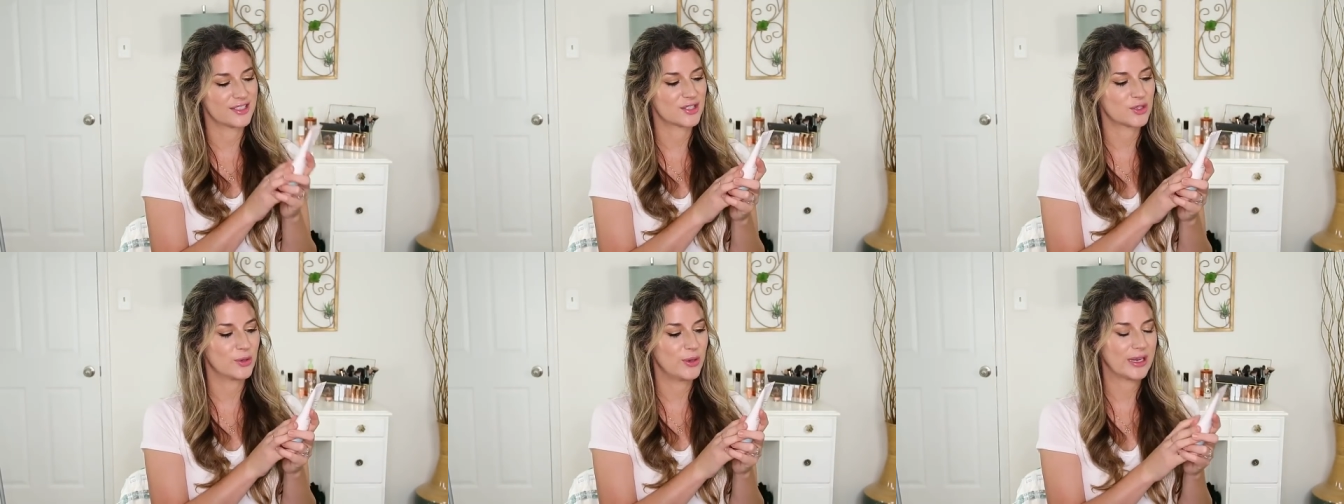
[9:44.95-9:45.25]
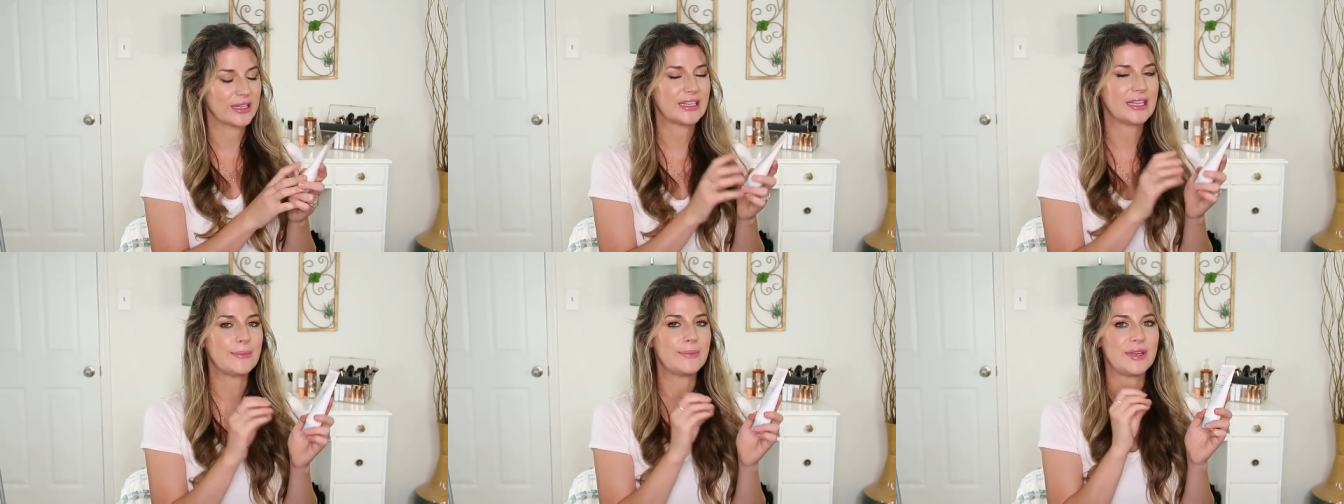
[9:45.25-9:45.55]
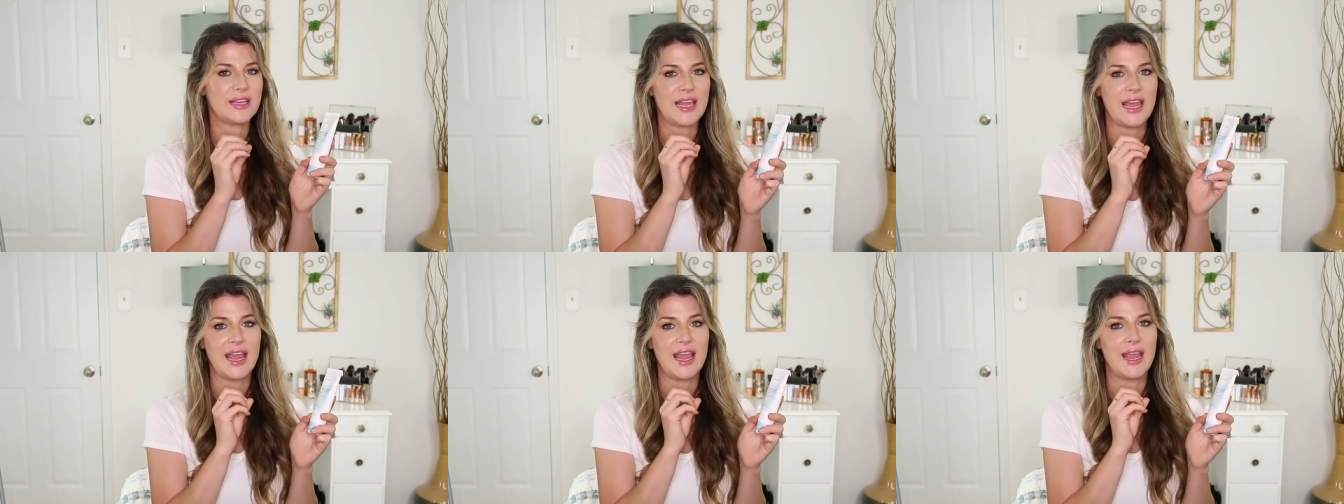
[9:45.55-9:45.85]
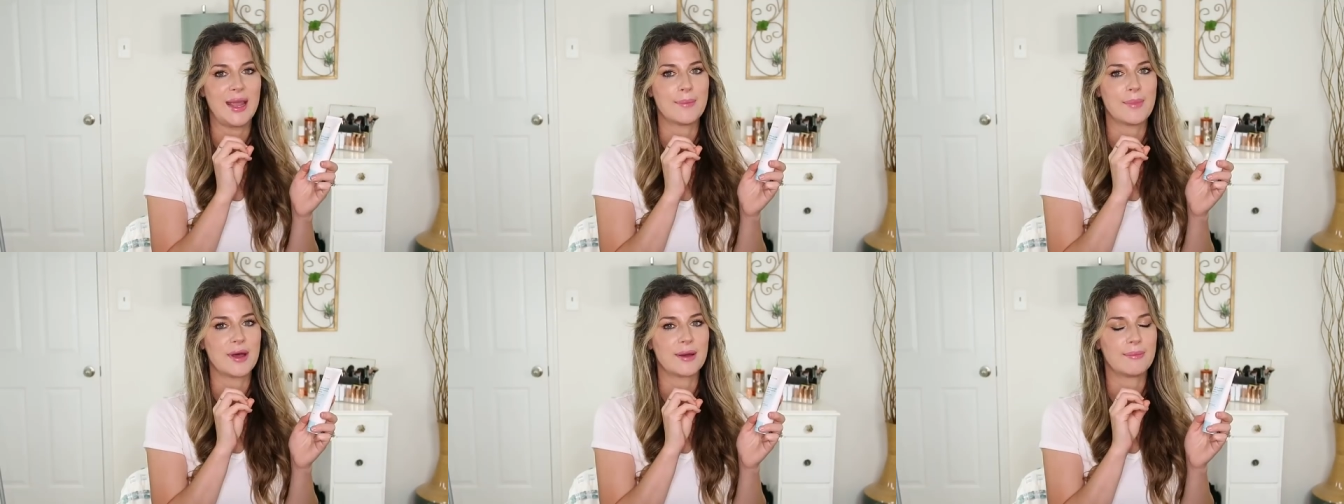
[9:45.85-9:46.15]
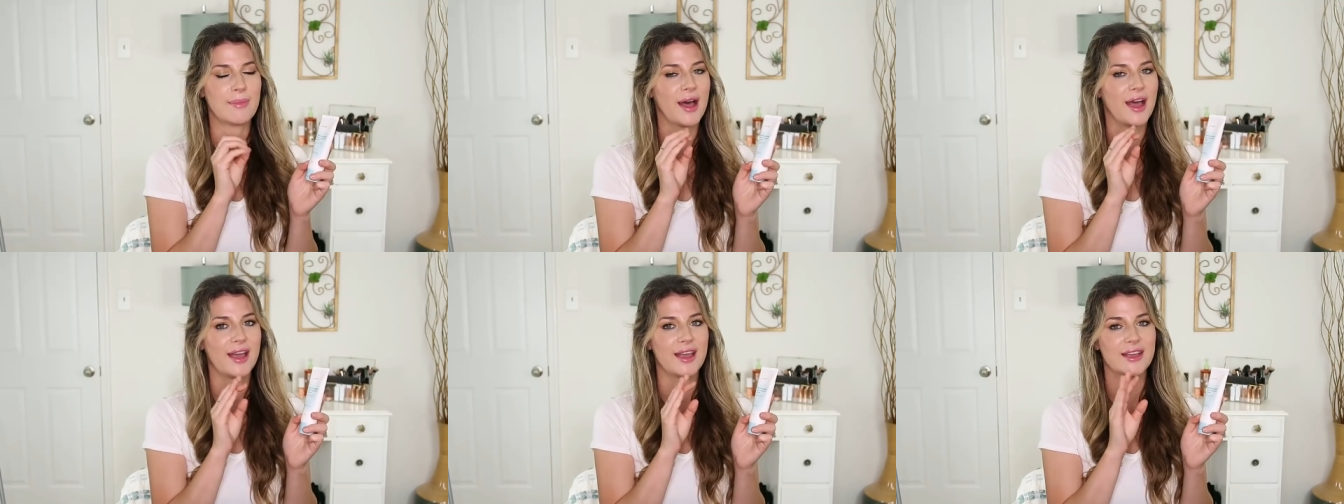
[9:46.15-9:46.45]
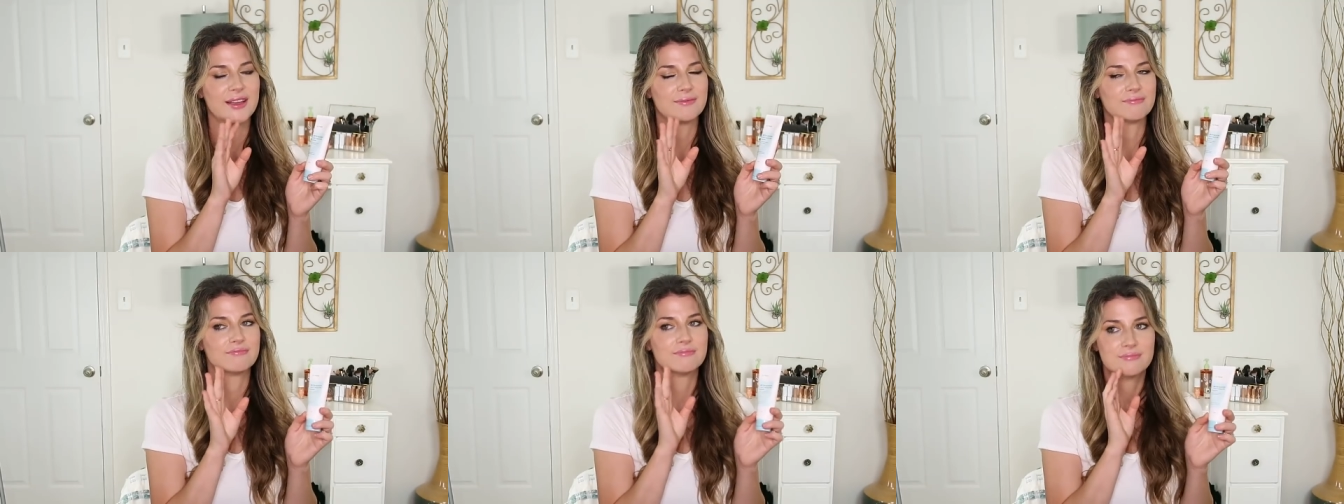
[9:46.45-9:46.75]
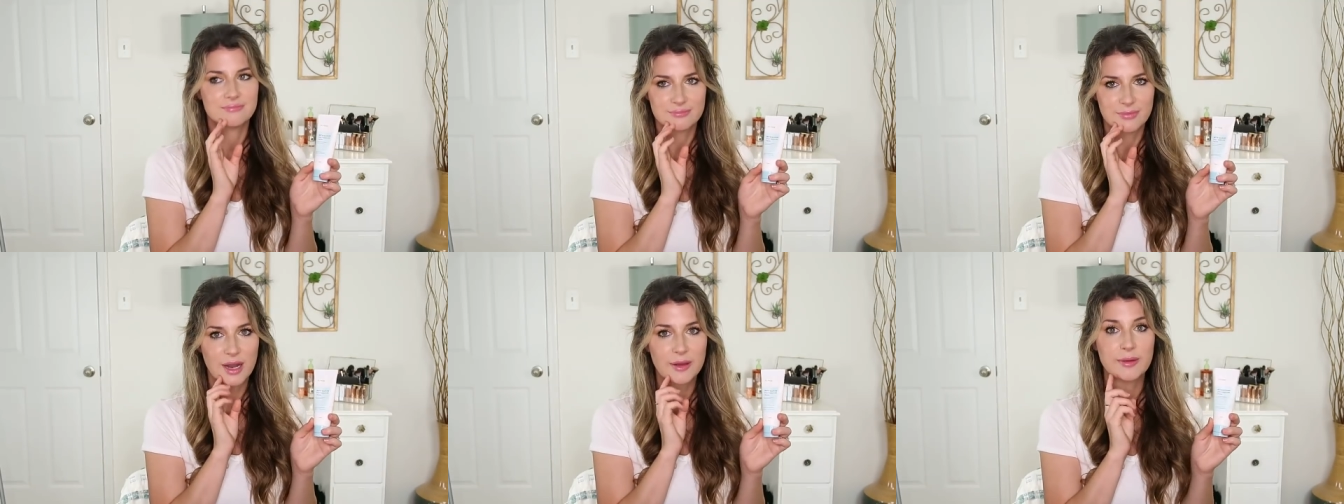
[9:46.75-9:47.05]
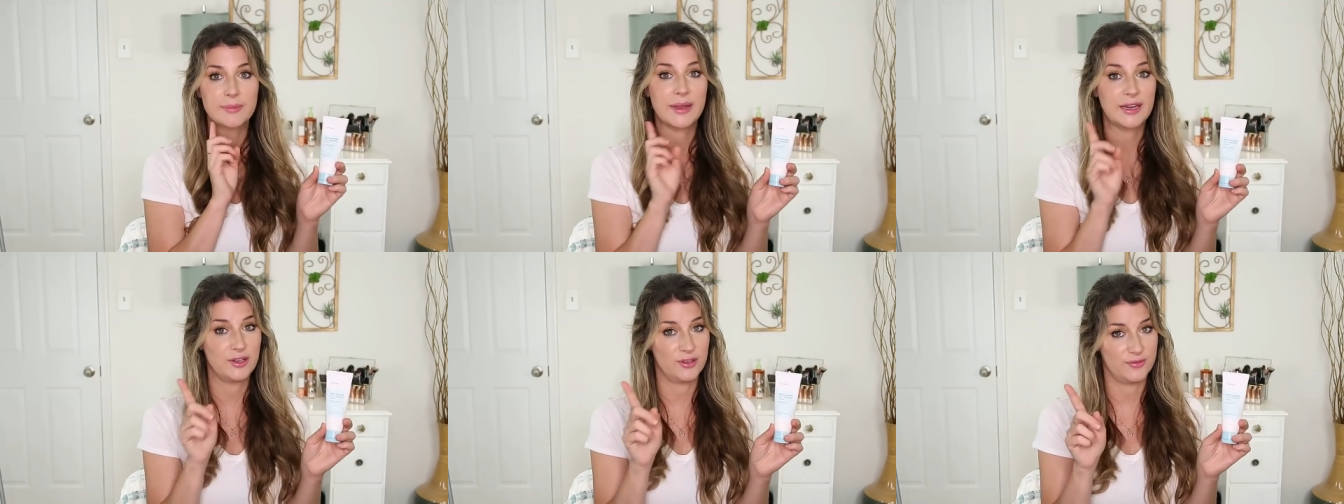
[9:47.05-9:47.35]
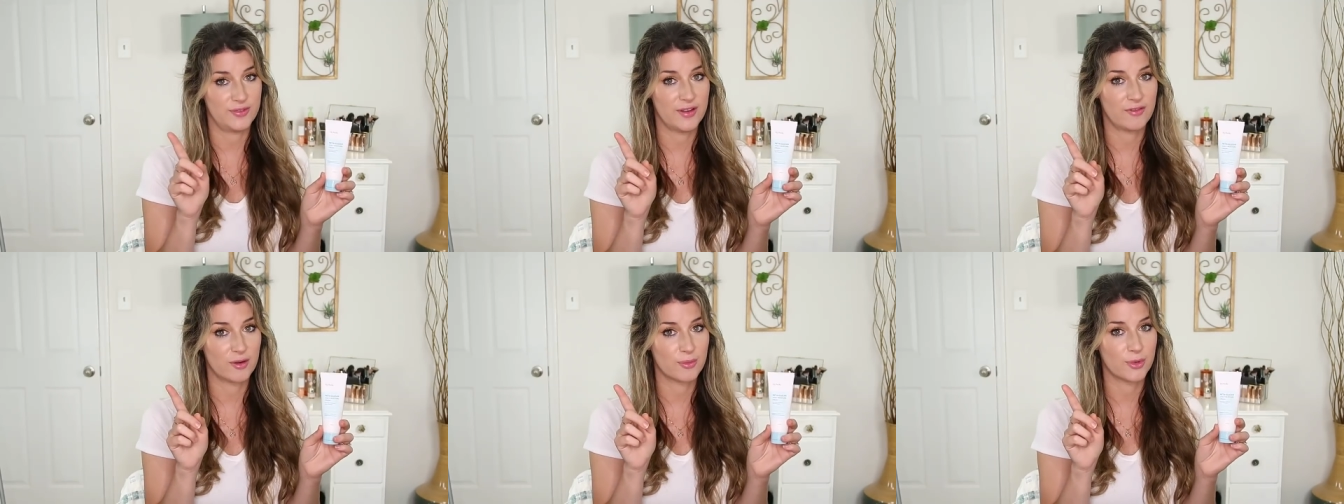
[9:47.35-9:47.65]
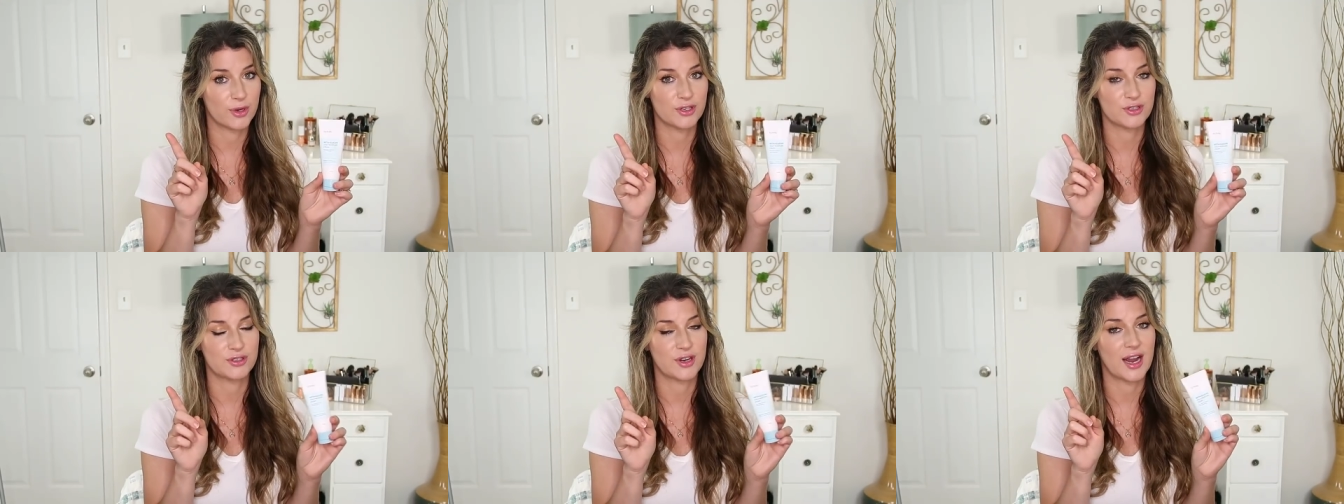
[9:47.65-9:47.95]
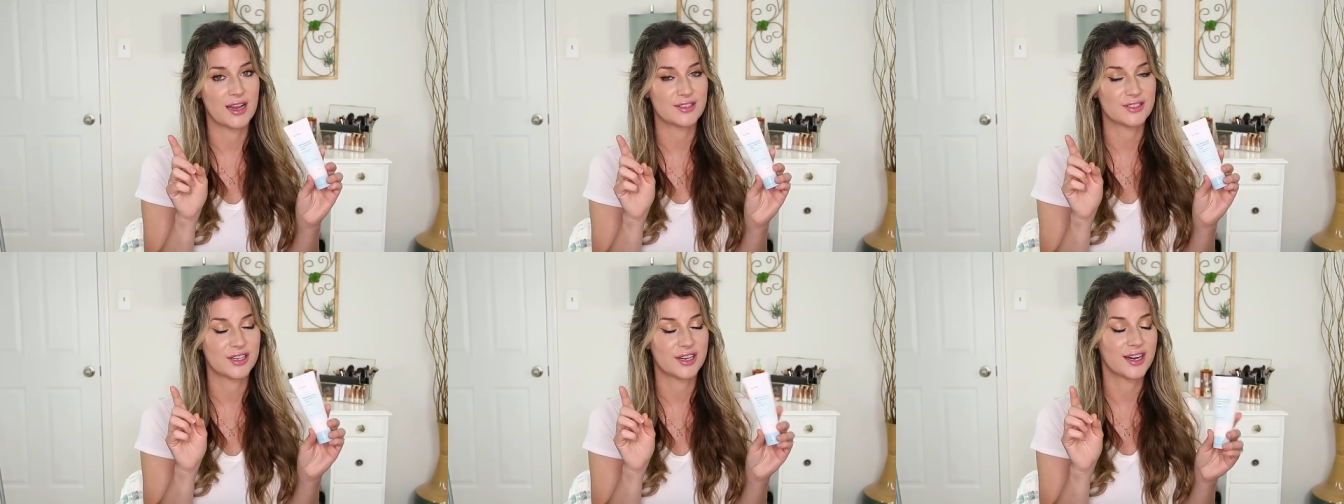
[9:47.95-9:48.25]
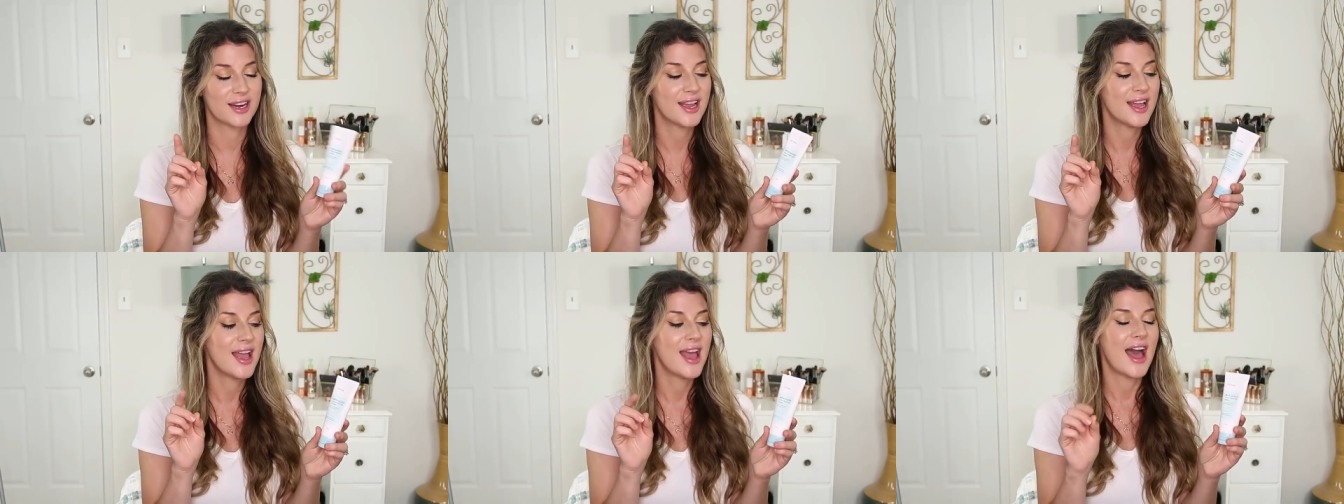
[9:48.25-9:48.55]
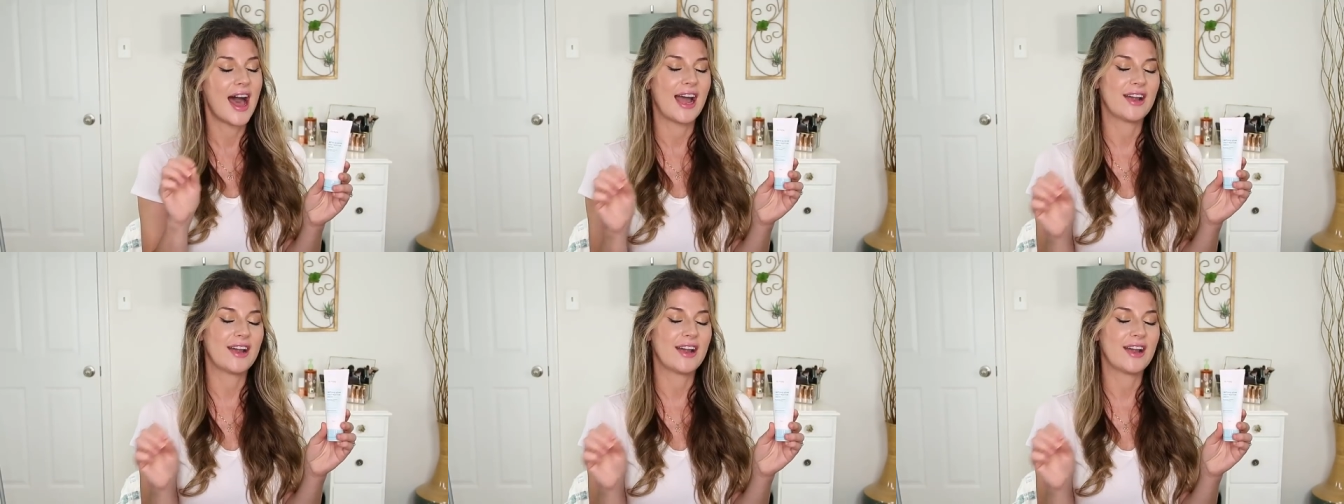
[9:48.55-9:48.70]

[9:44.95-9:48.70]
this quickly became my probably my new favorite moisturizer.